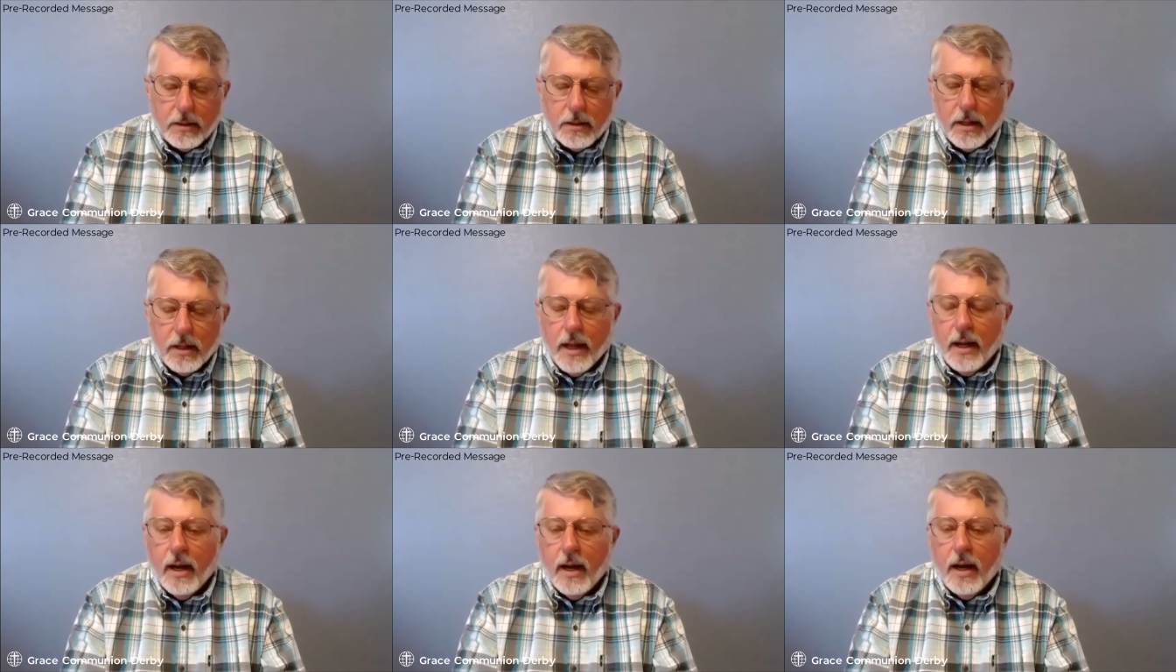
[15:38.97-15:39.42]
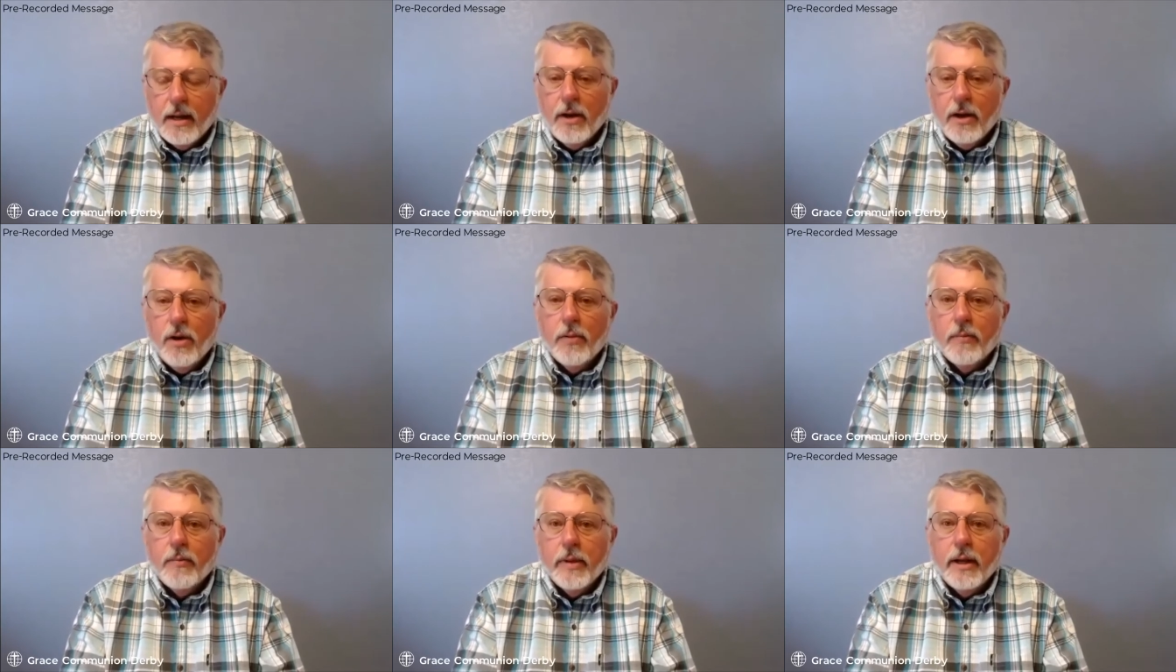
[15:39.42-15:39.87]
And I
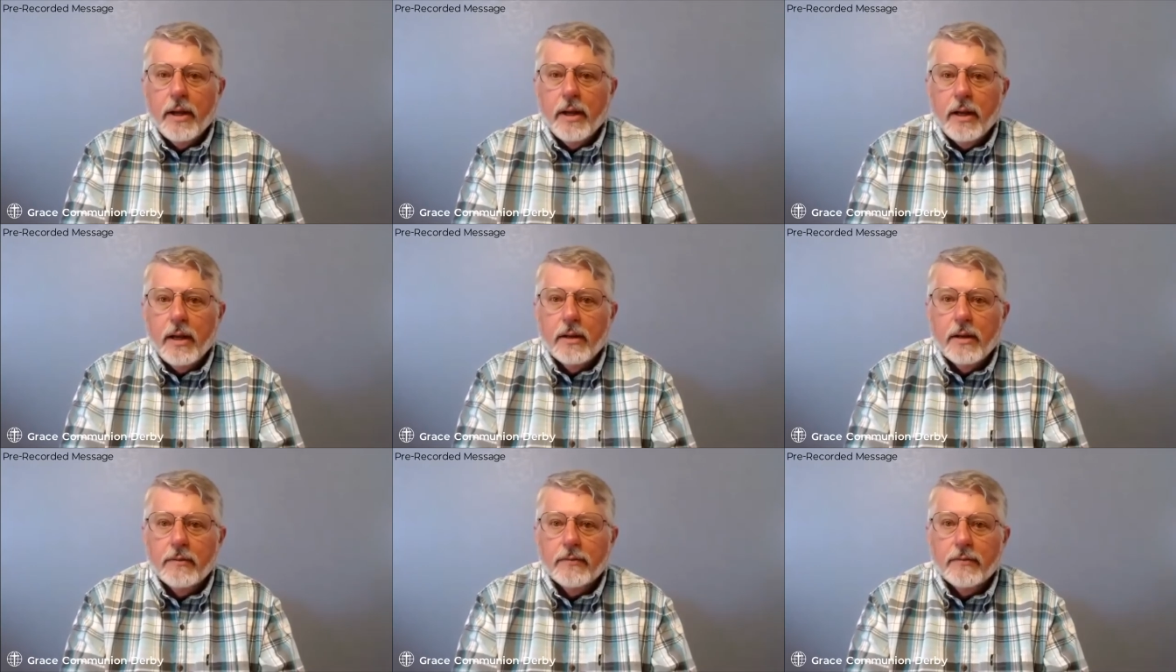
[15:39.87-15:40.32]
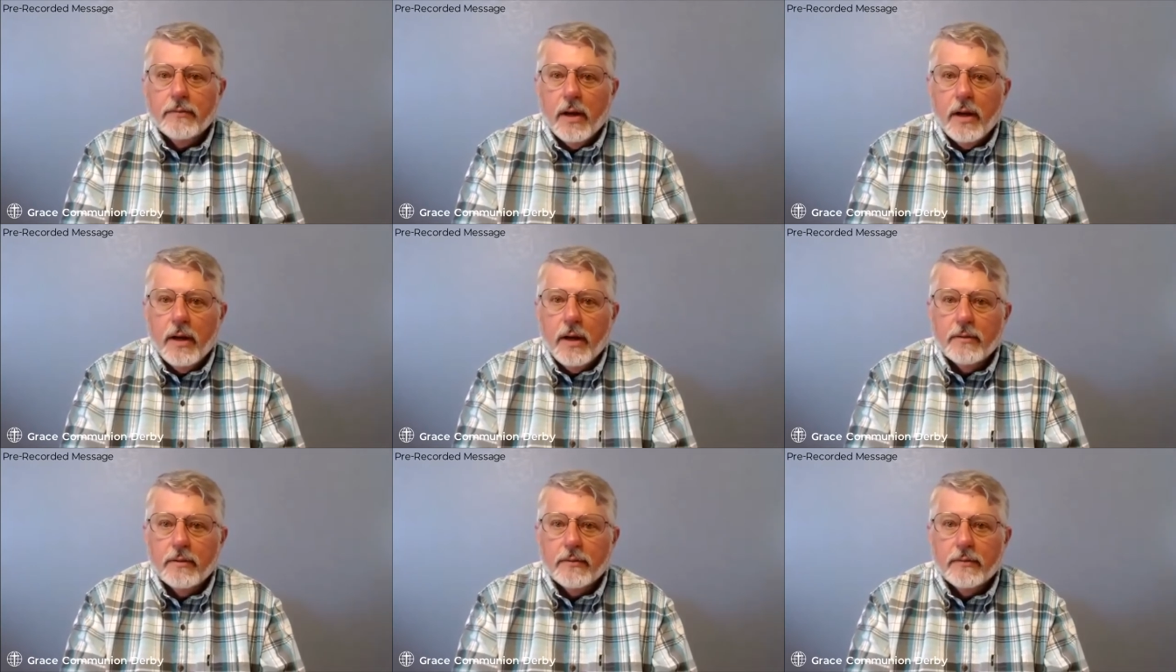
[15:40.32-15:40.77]
know many have,
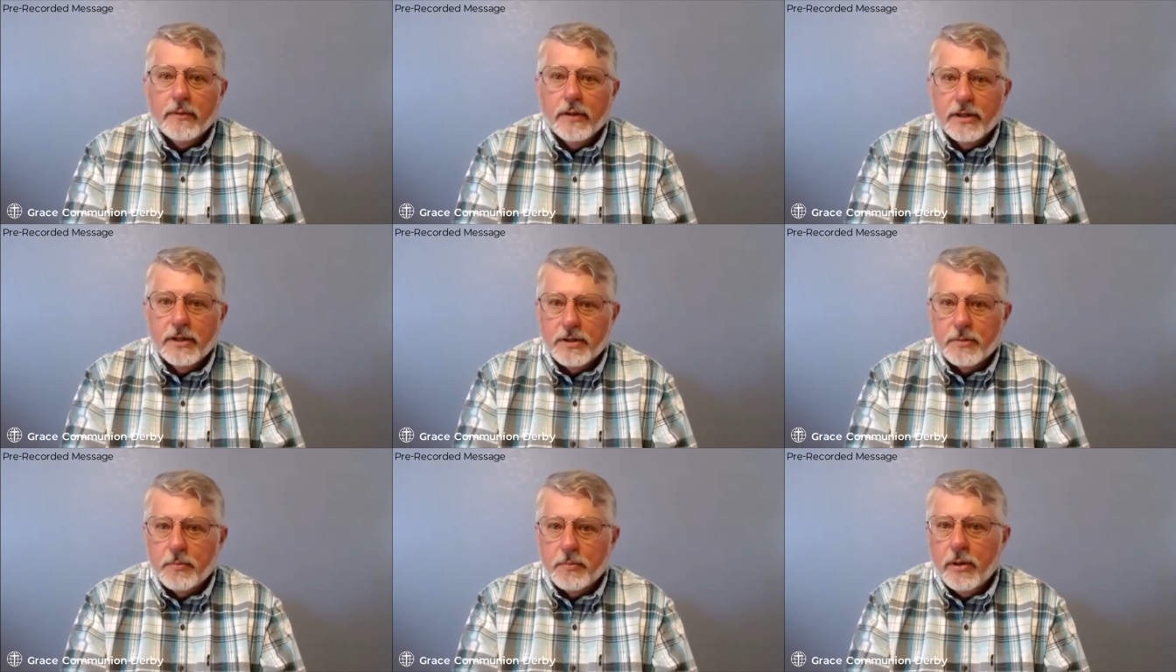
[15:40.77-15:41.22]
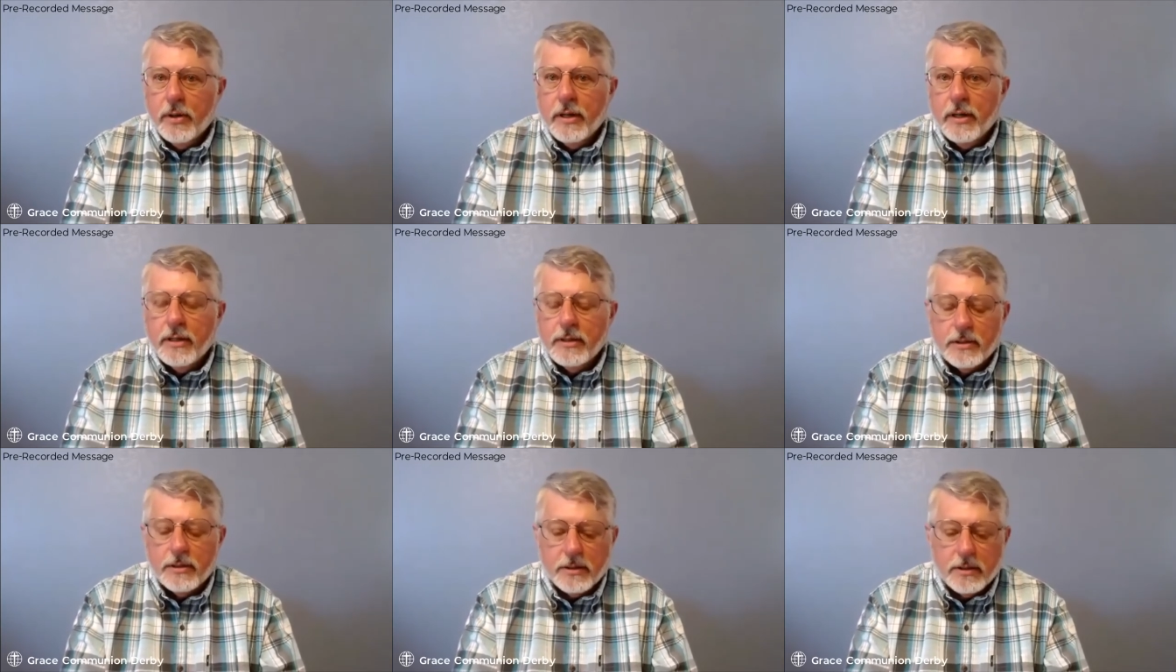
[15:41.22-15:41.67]
have
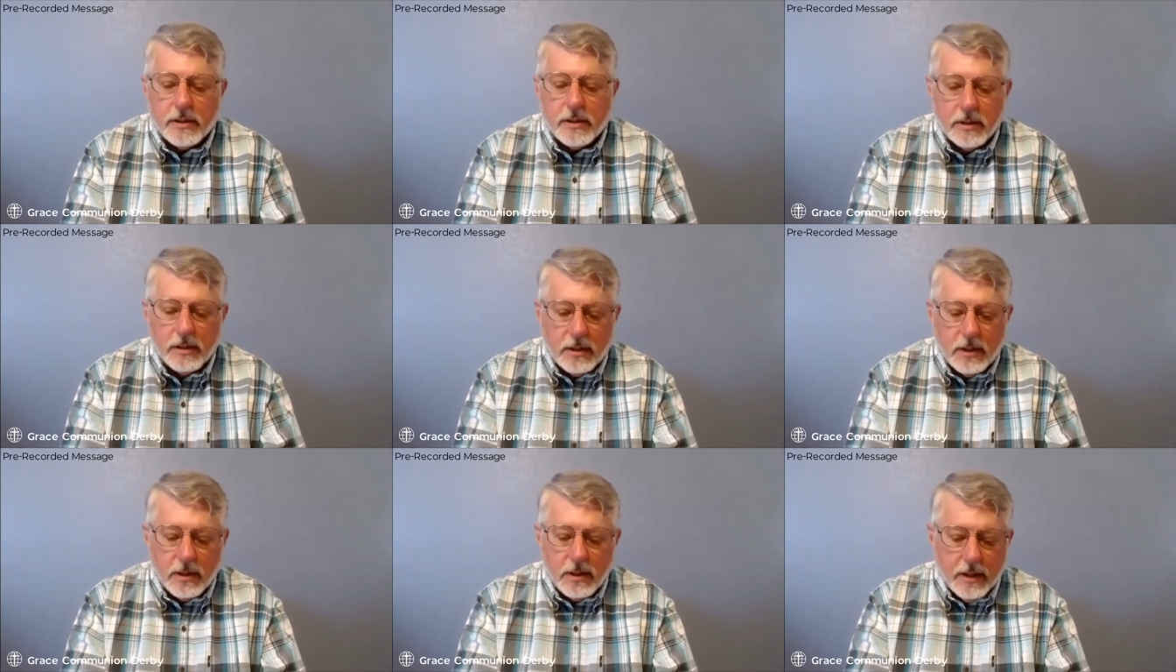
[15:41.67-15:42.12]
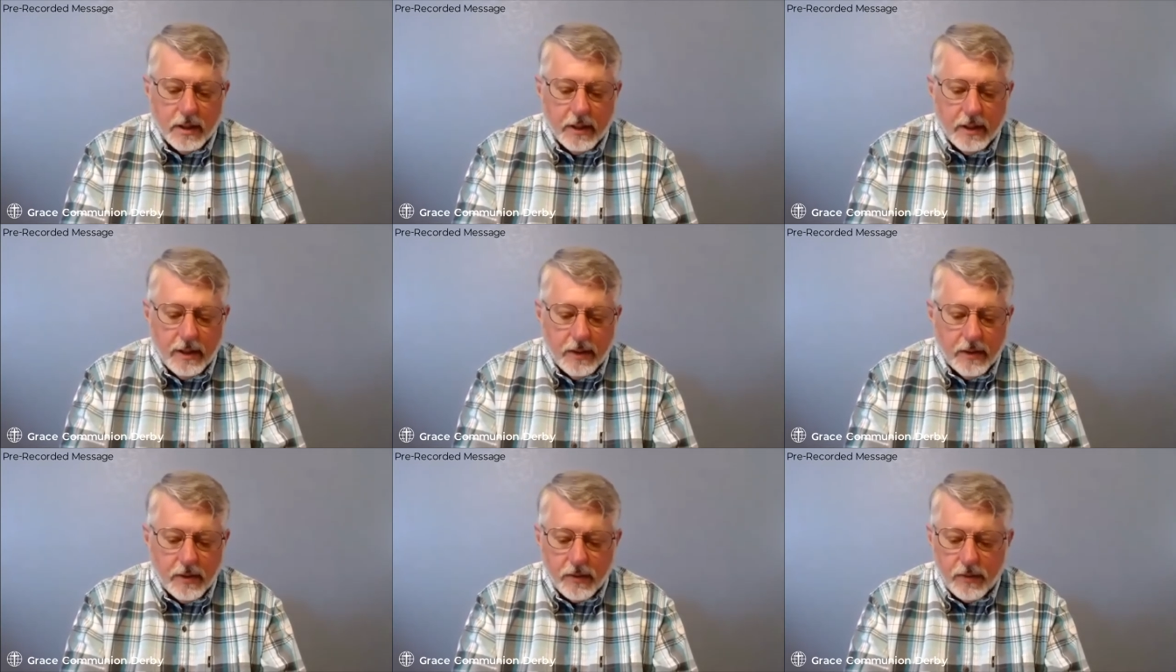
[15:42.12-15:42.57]
experienced
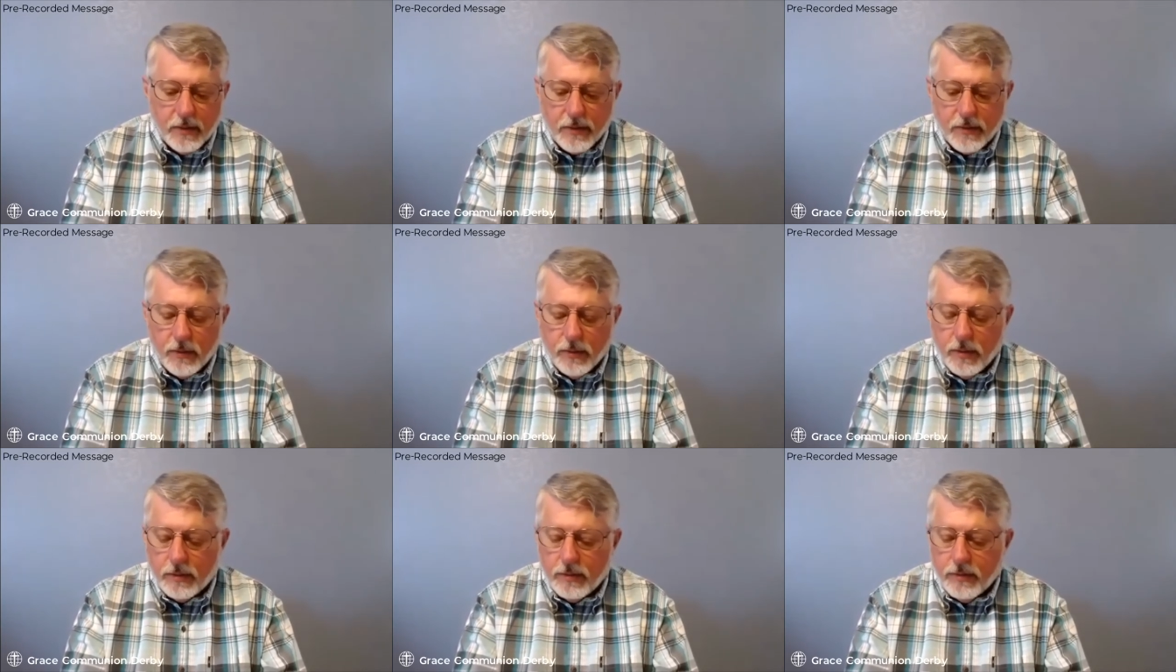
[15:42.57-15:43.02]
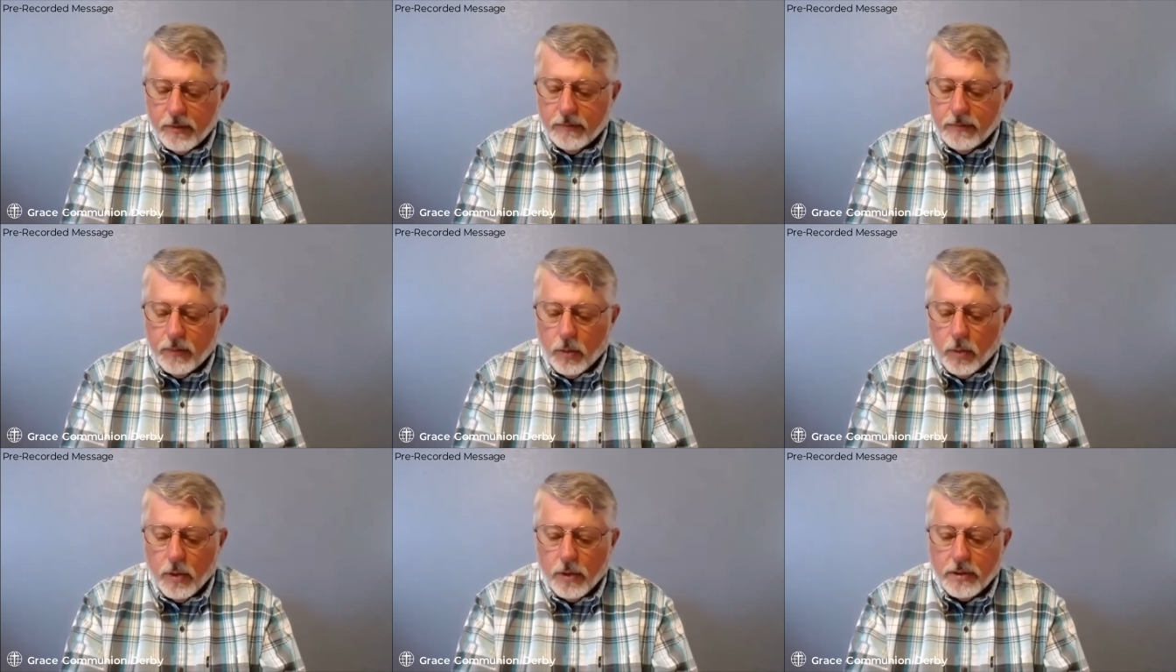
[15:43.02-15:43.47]
either through a
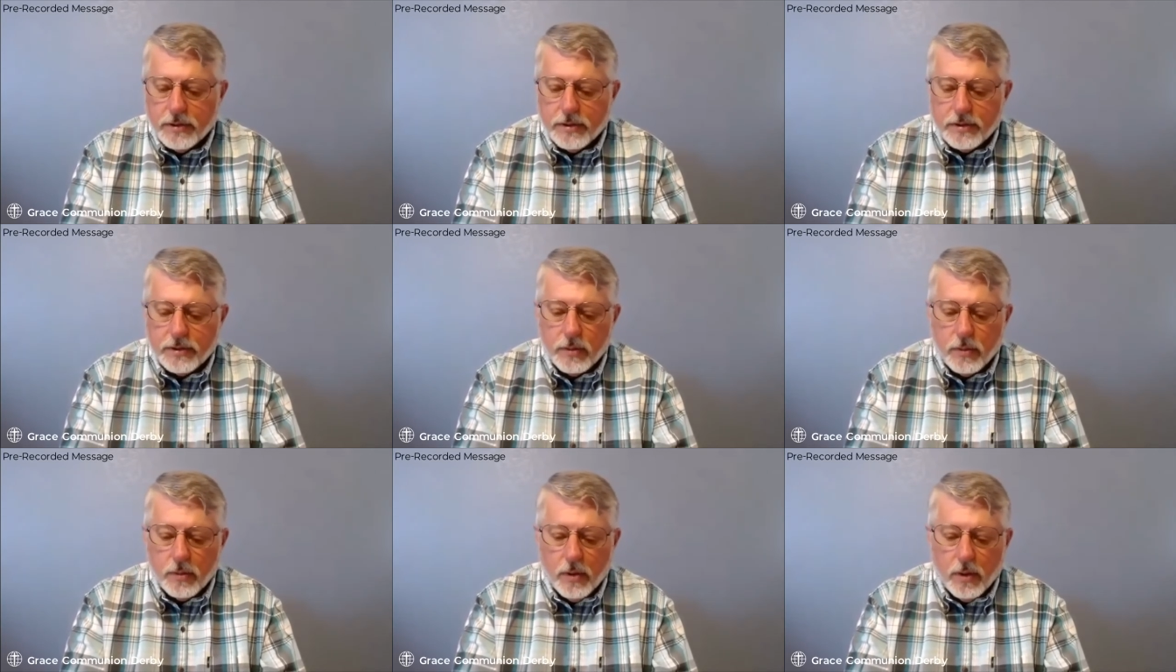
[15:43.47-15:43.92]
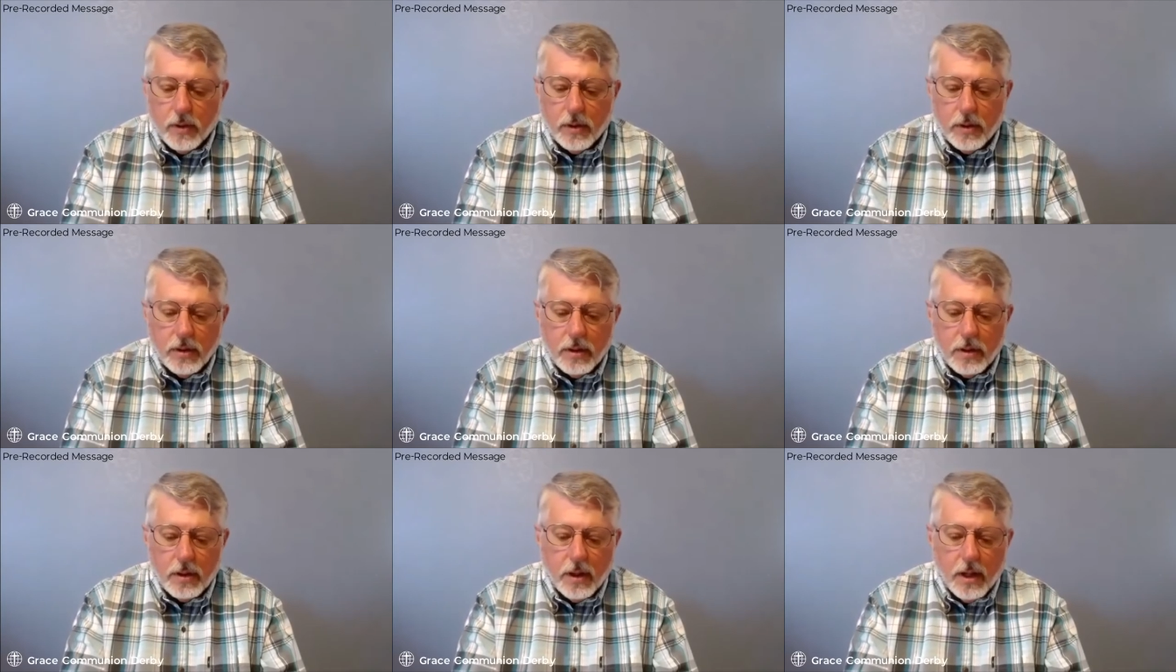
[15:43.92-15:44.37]
divorce or
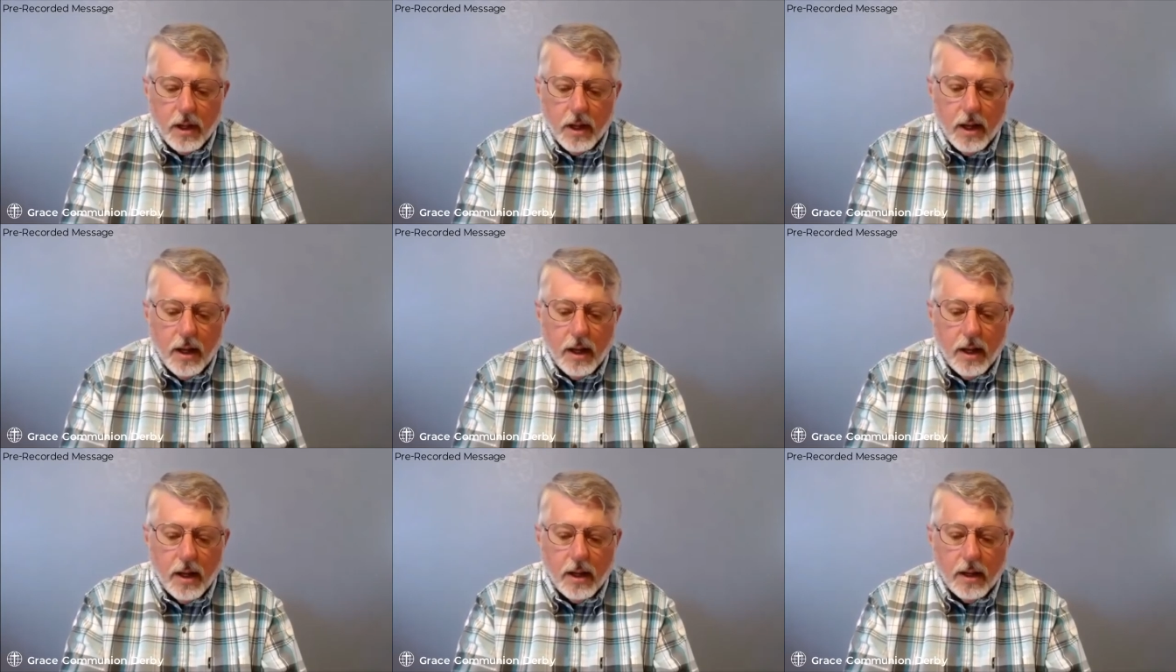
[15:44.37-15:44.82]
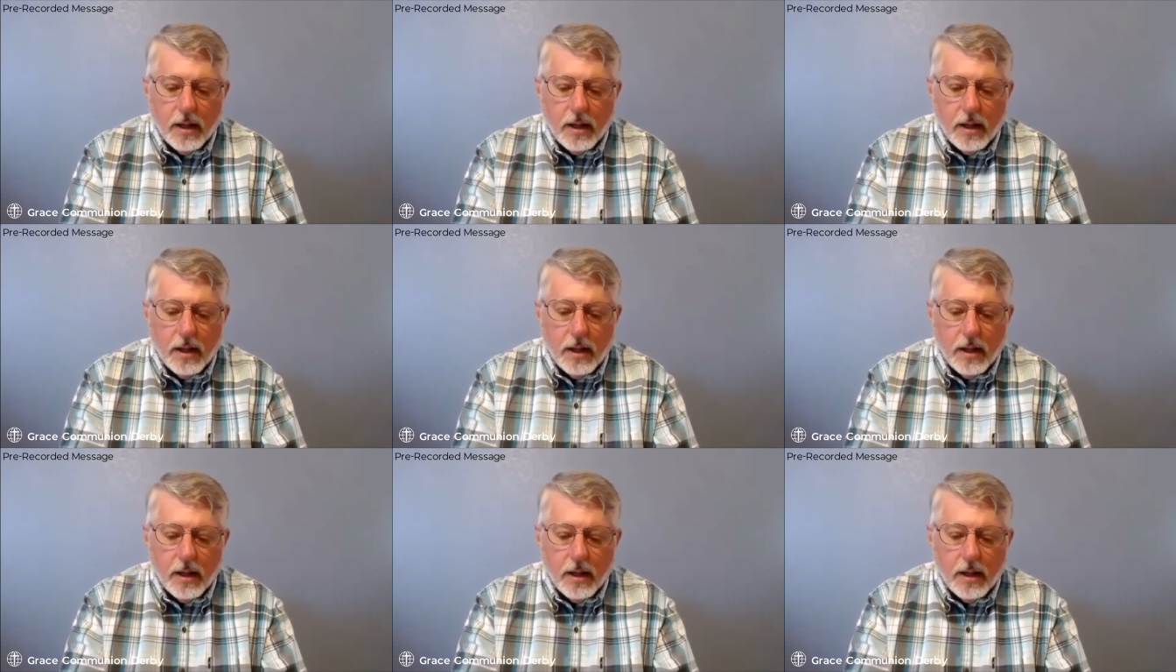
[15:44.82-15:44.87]
uh,